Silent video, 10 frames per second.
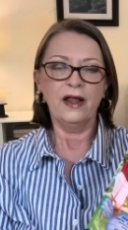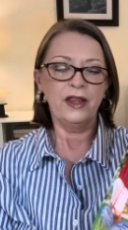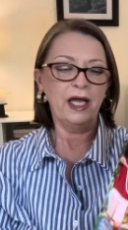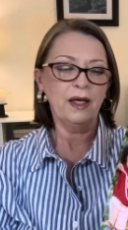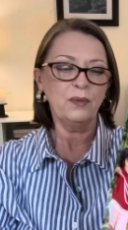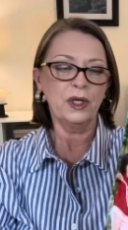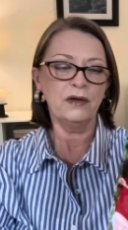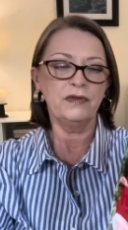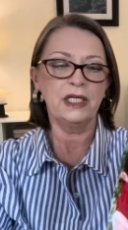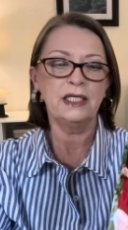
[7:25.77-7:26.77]
They had one
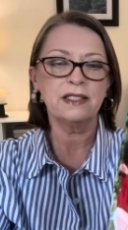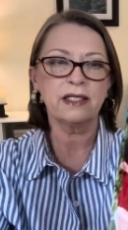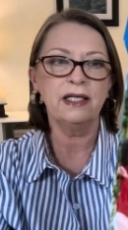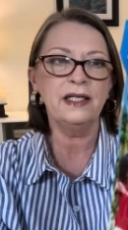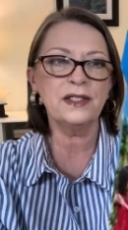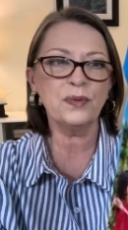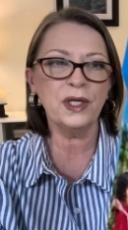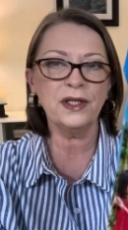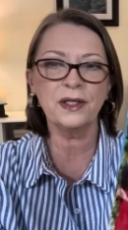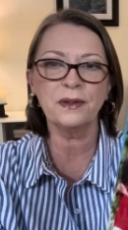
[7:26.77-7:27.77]
of these, and it's
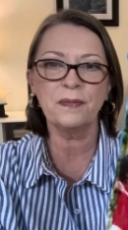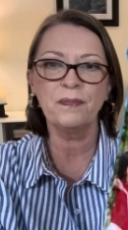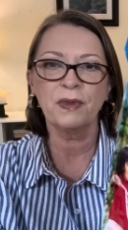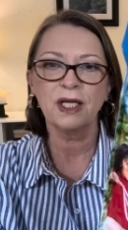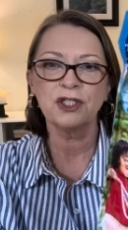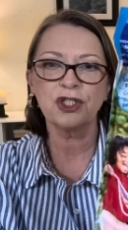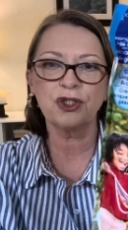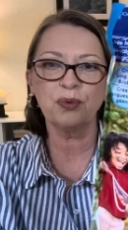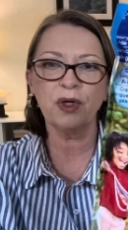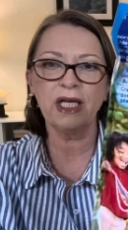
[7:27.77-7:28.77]
one of the
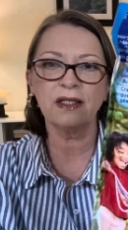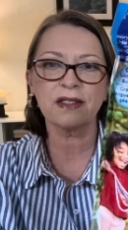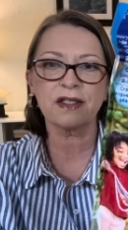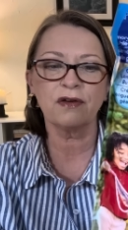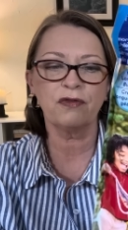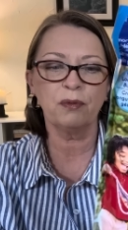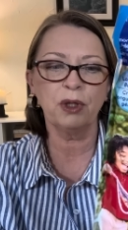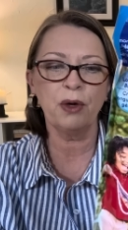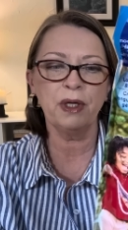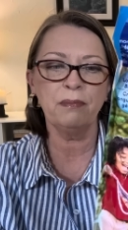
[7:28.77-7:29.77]
strings for
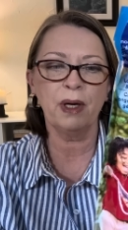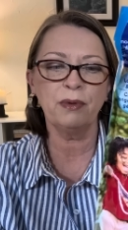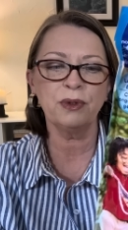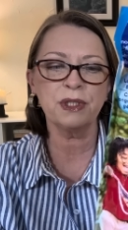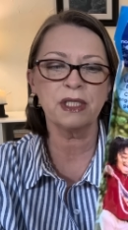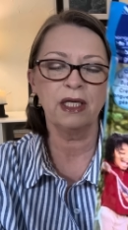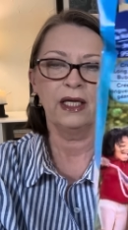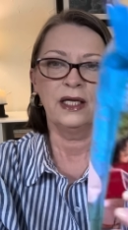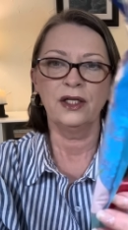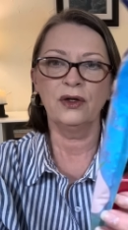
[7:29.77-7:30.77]
blowing bubbles.
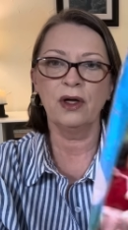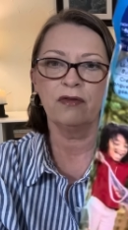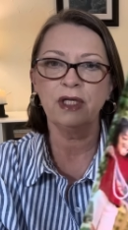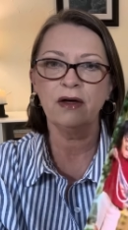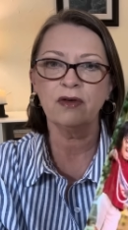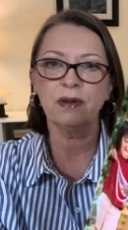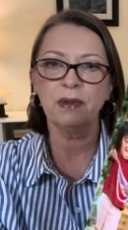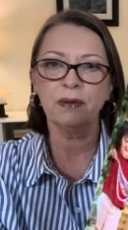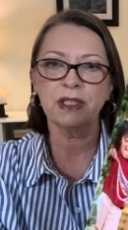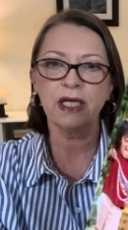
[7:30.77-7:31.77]
You're not, never going to be
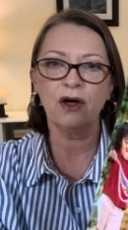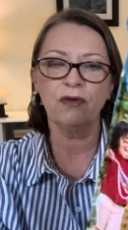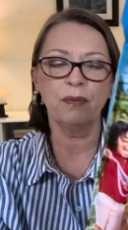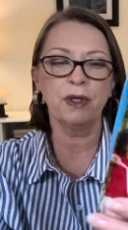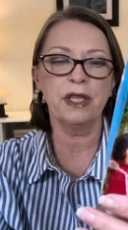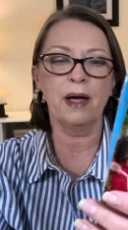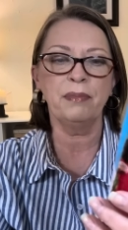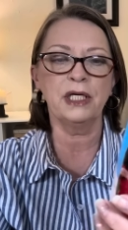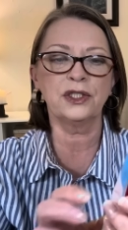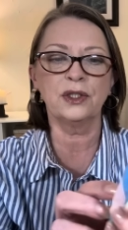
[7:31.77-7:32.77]
able to tell with
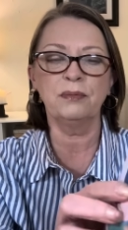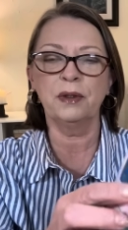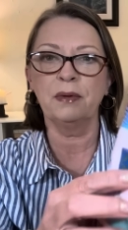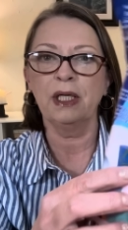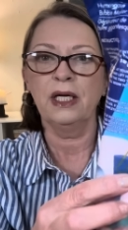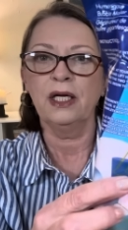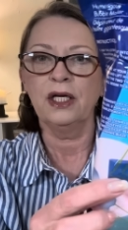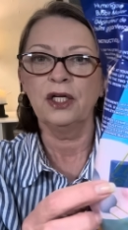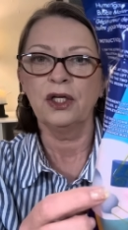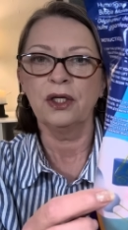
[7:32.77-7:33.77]
that picture,
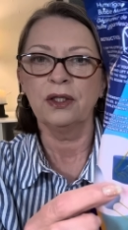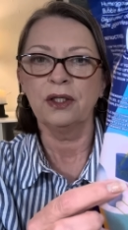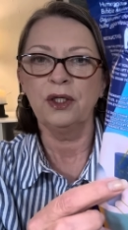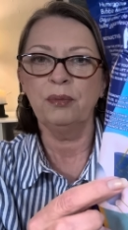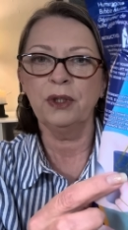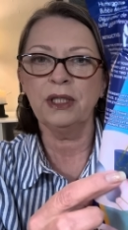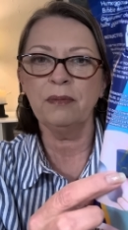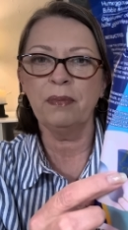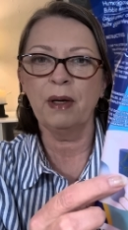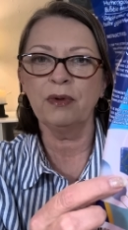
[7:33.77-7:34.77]
but you put the
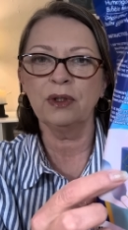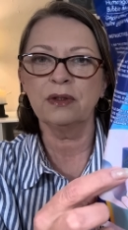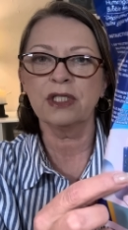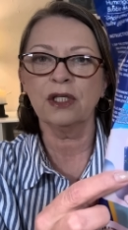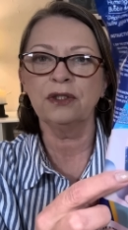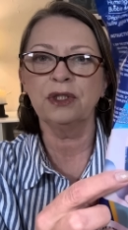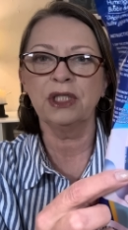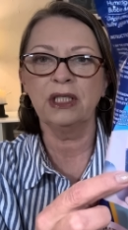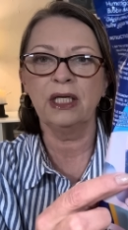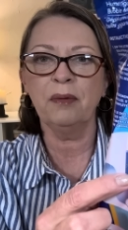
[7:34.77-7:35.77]
bubble
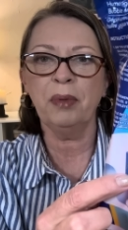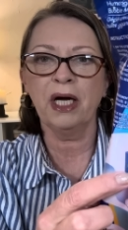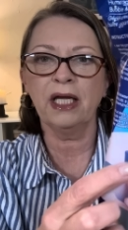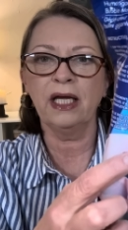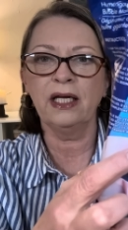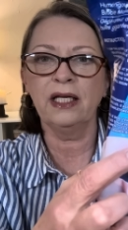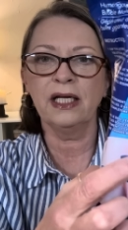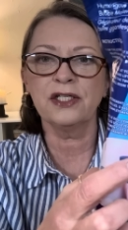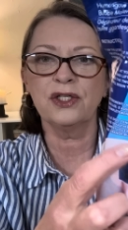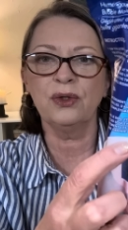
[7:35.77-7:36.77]
solution in a bucket. It
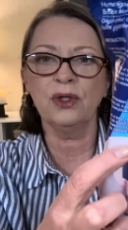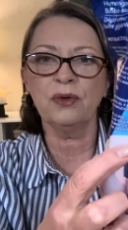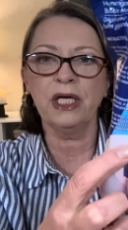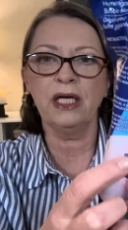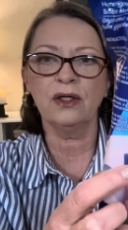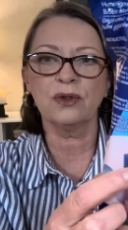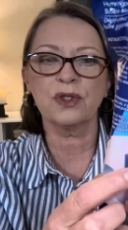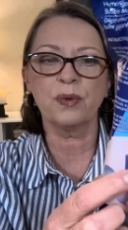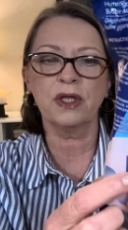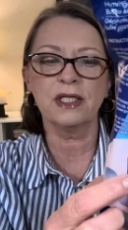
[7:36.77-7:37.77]
has two little
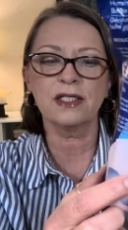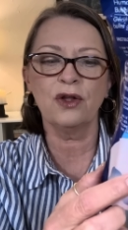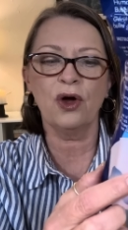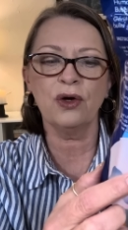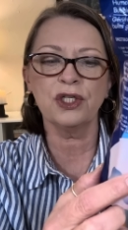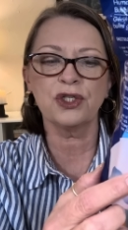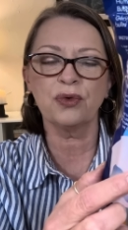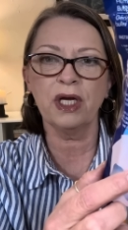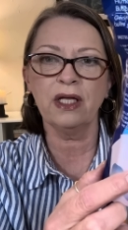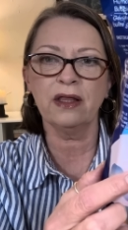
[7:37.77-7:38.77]
handles with this long
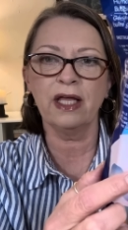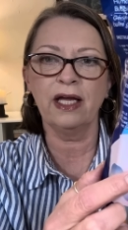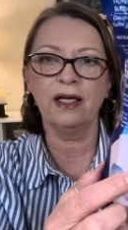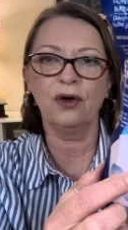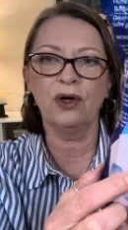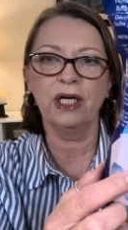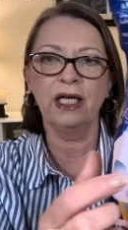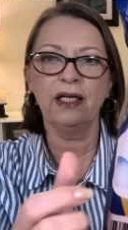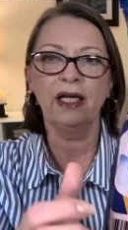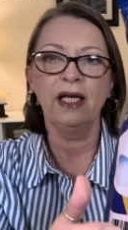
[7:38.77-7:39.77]
string thing on it,